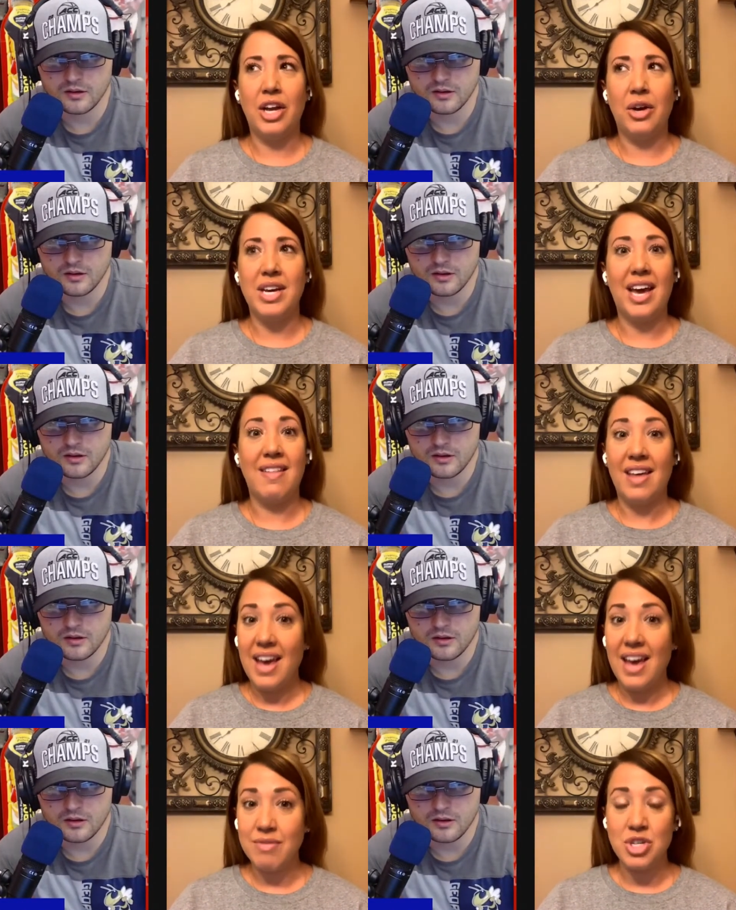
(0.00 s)
Speaker 1: you know, again,
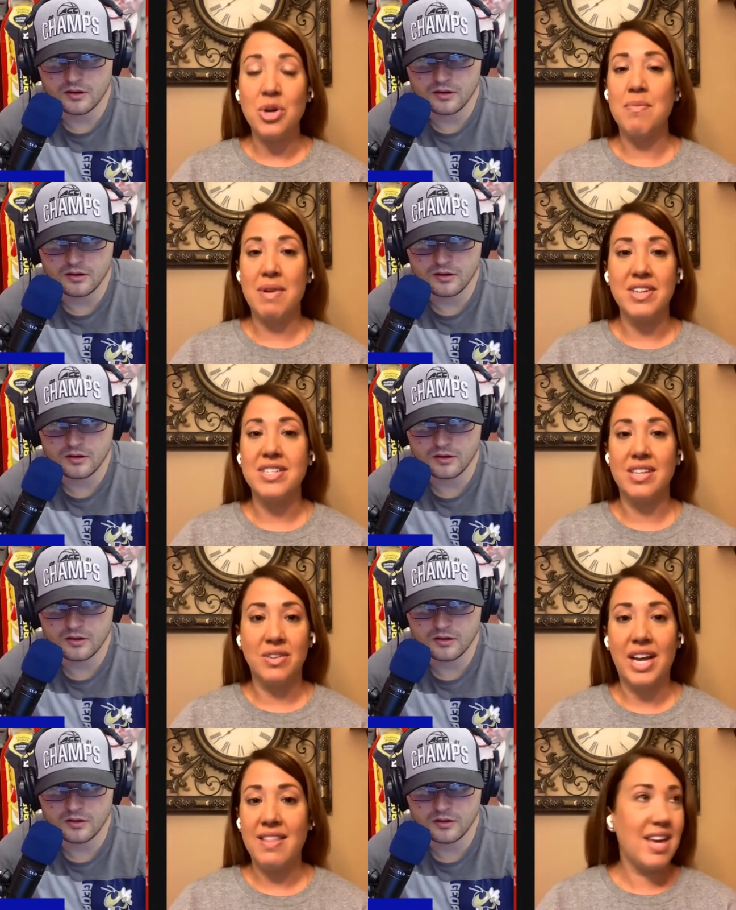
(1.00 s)
they have to show up every
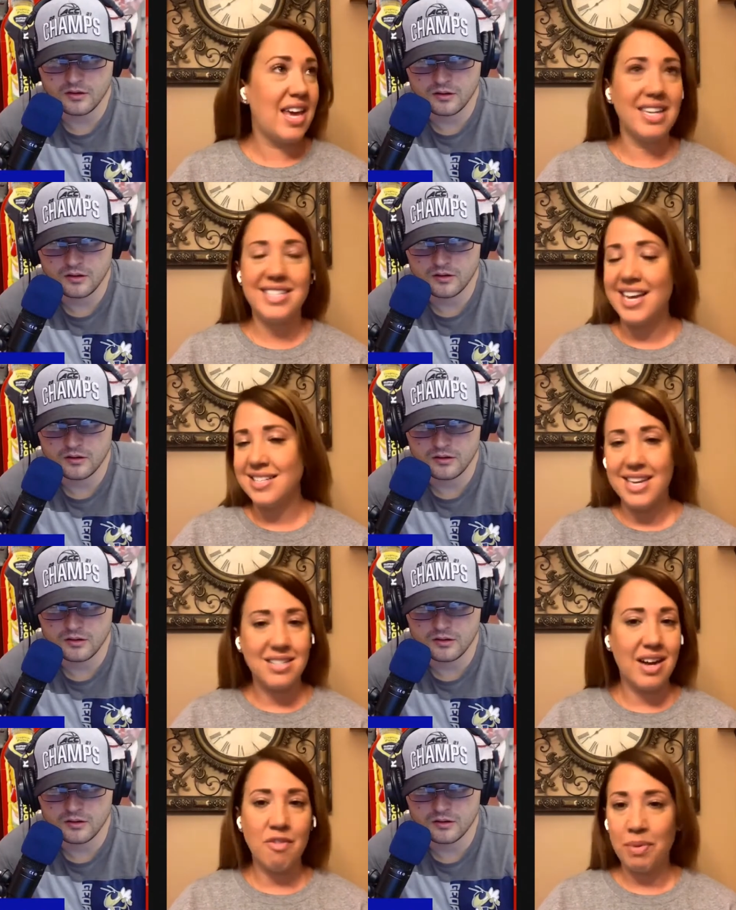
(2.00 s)
single night. They can't take
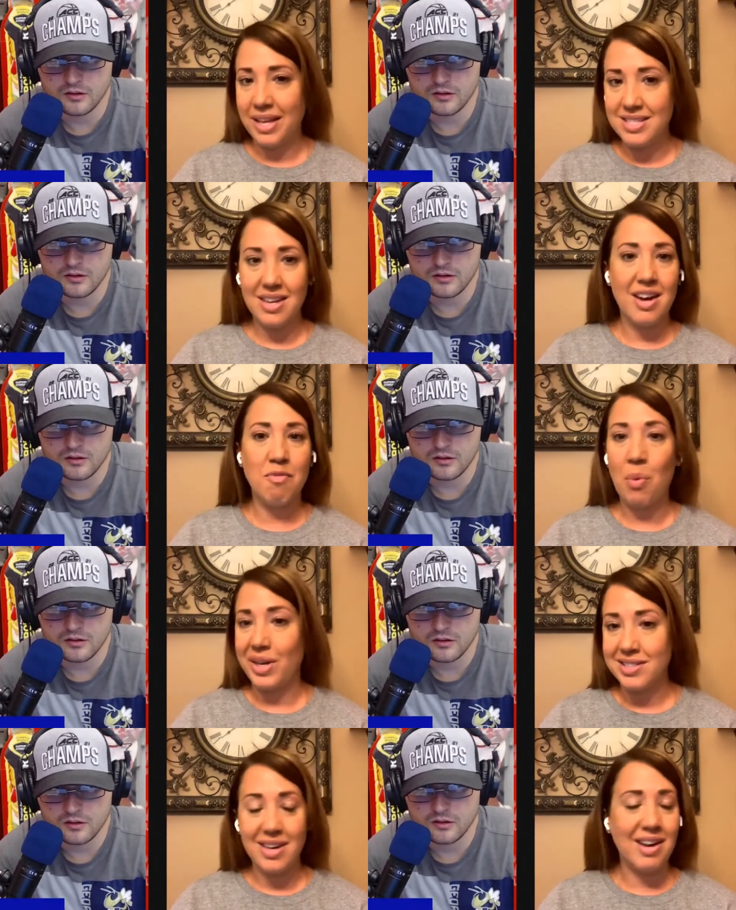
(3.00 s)
days off, plays off,
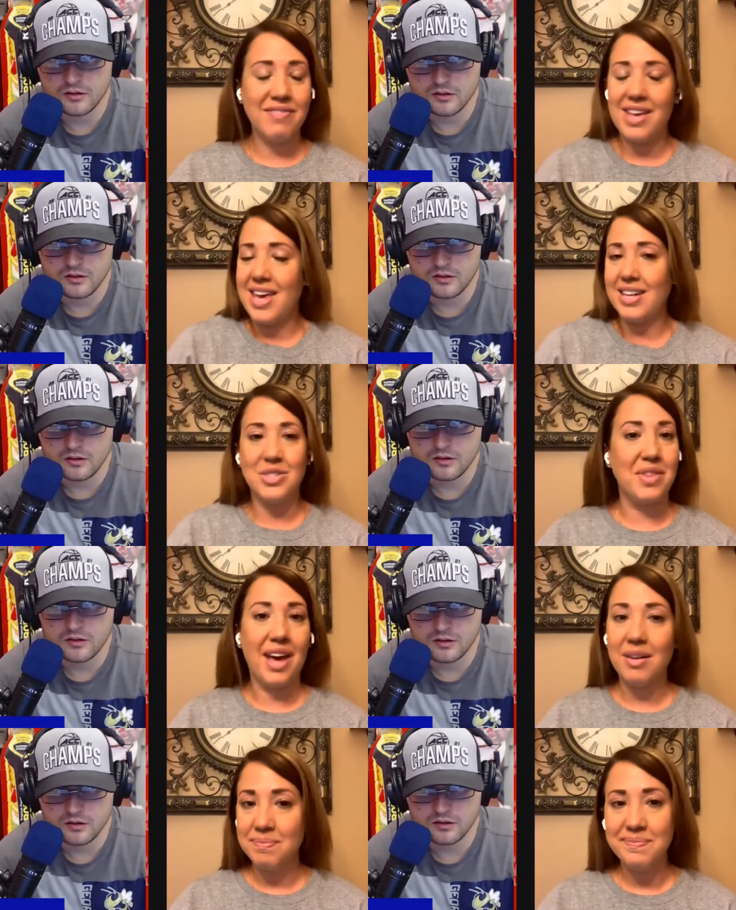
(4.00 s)
points off. They can't
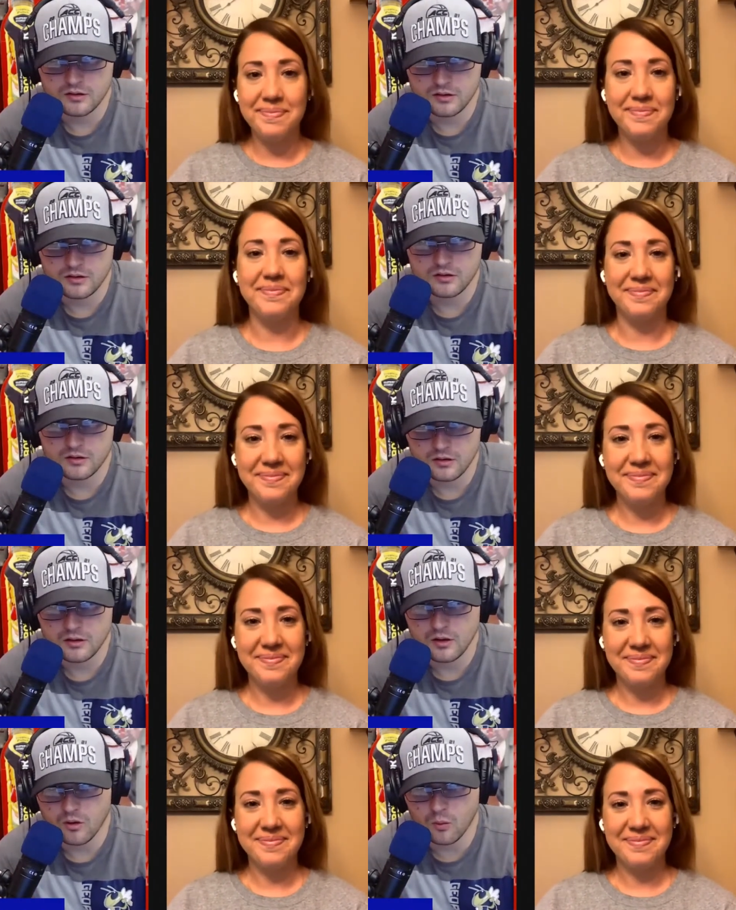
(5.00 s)
do that.
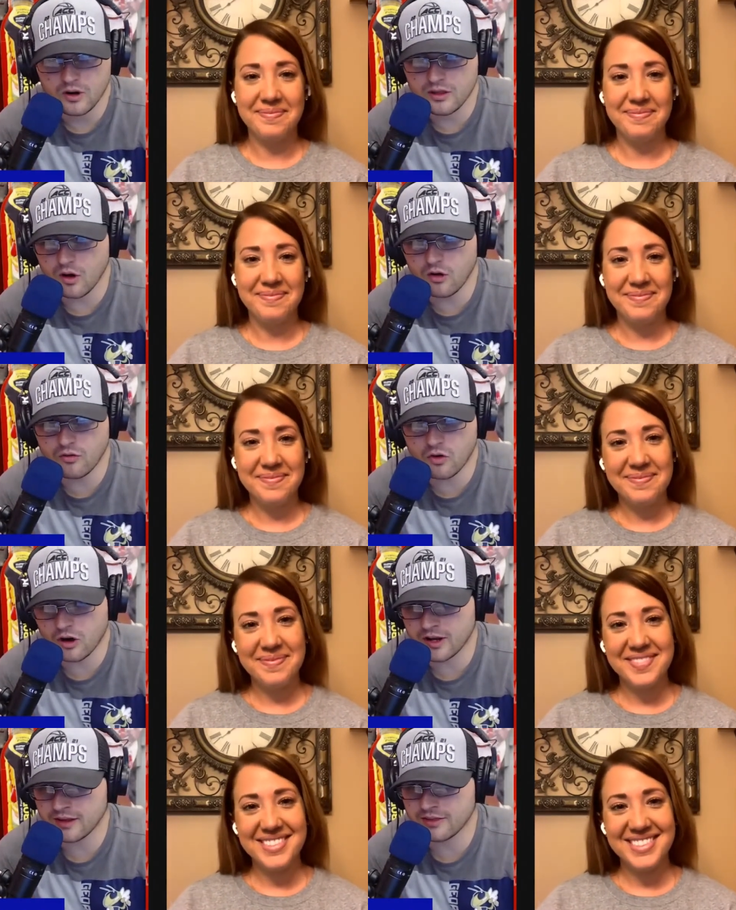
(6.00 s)
Speaker 2: One of the
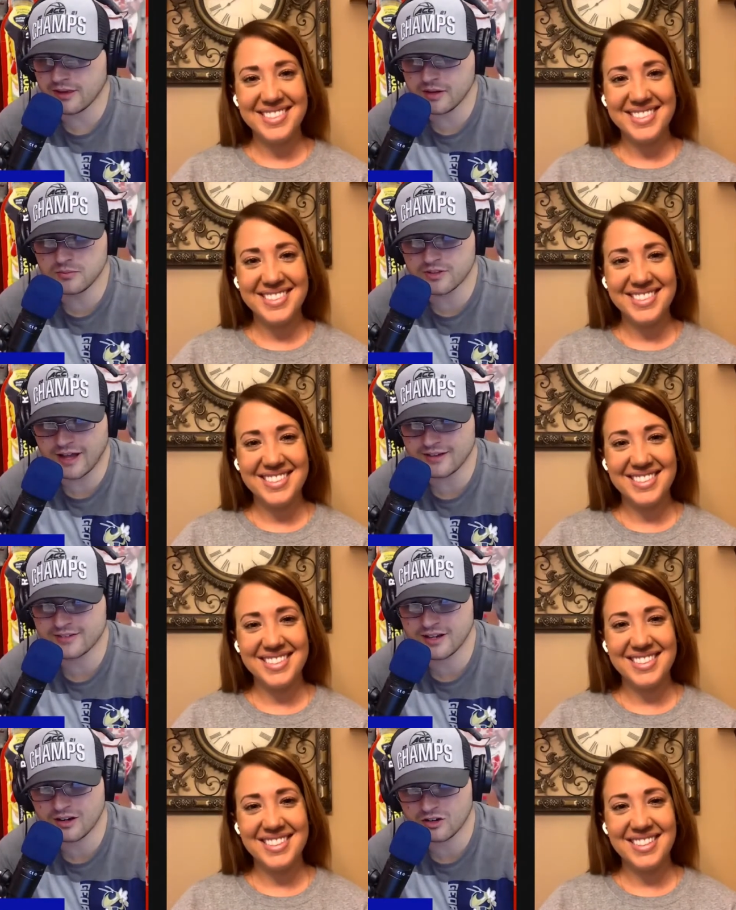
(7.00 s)
overarching themes last
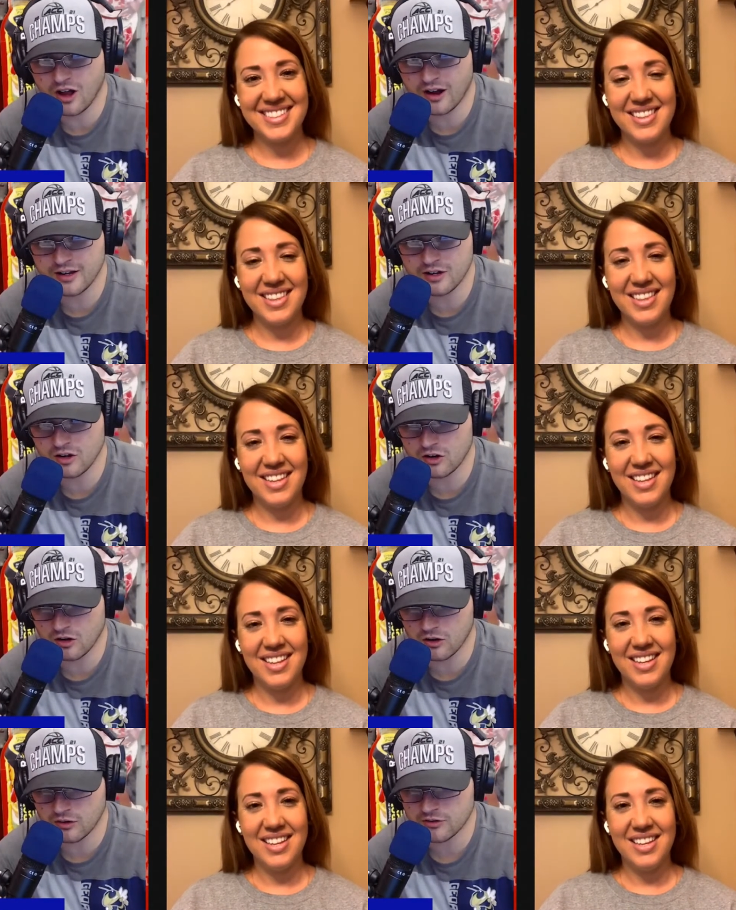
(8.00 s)
year, talking to your
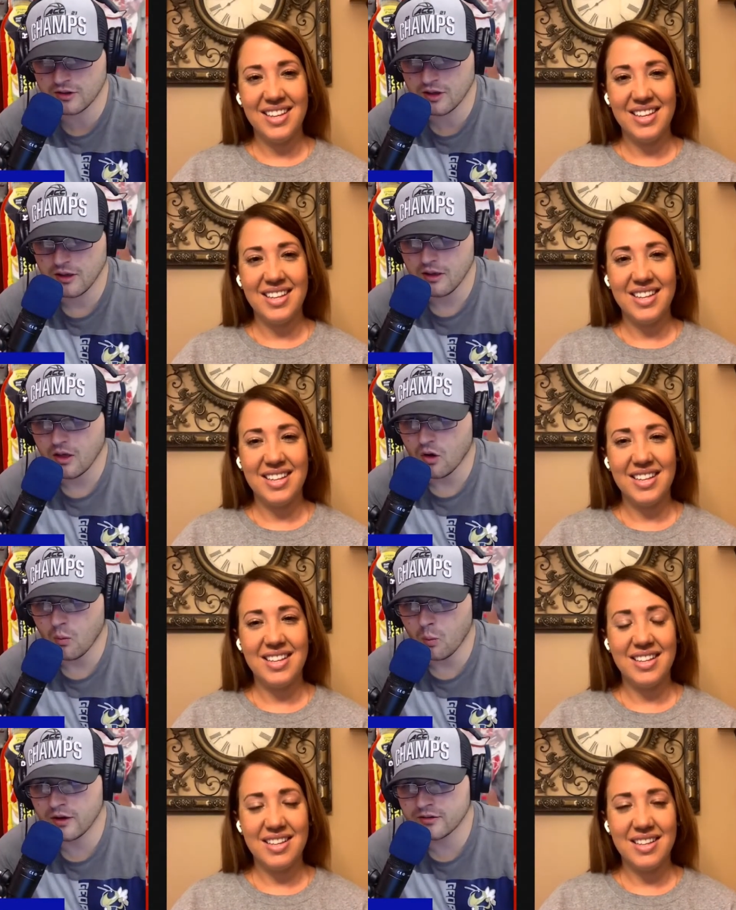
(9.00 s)
girls,
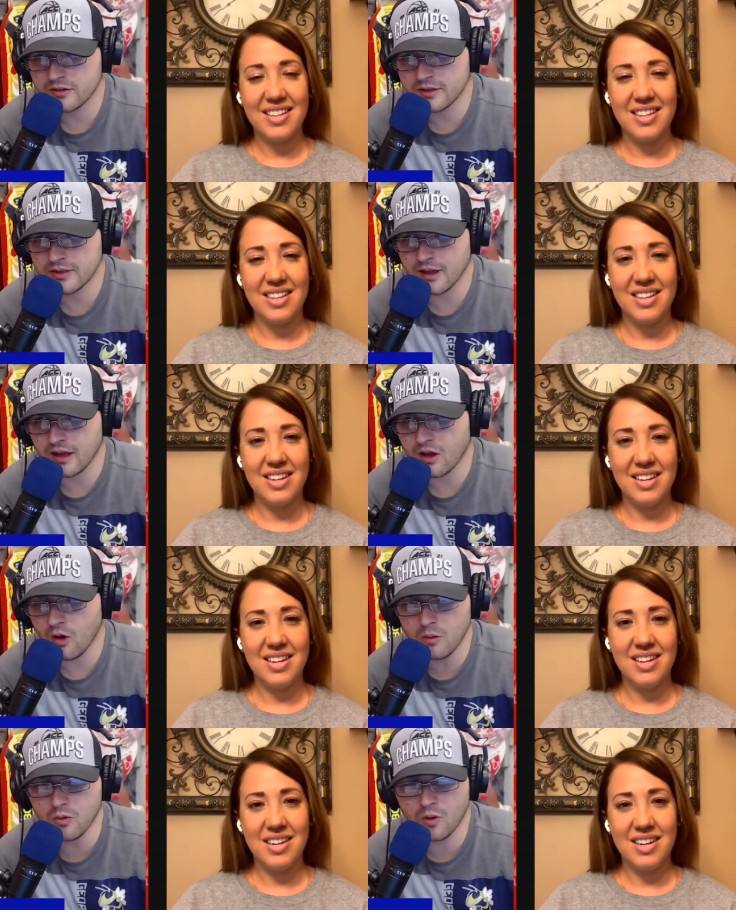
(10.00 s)
was the
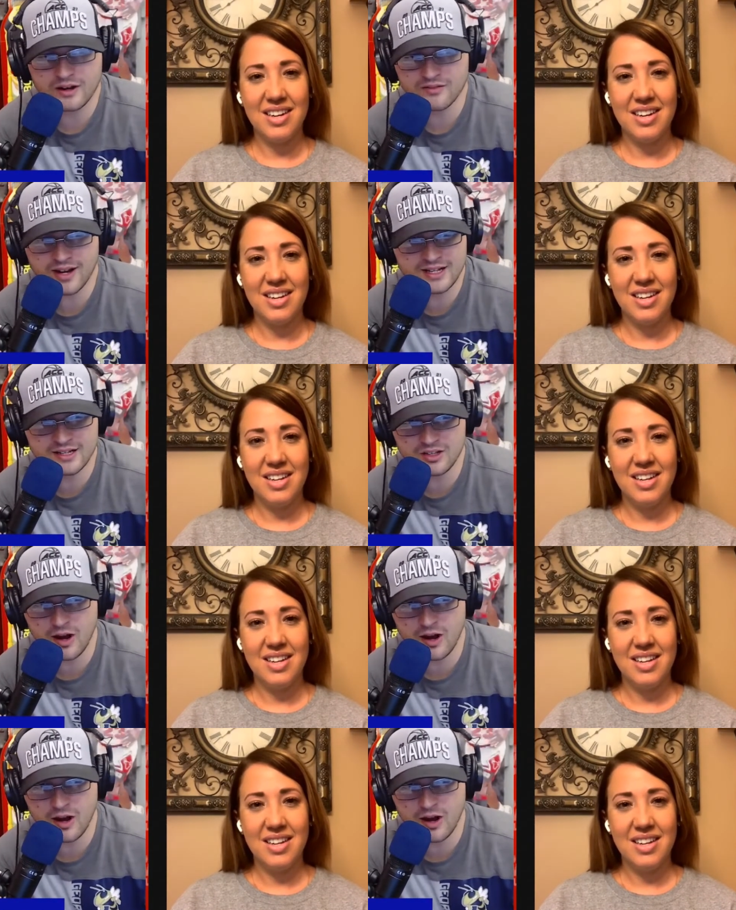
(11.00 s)
home court advantage that you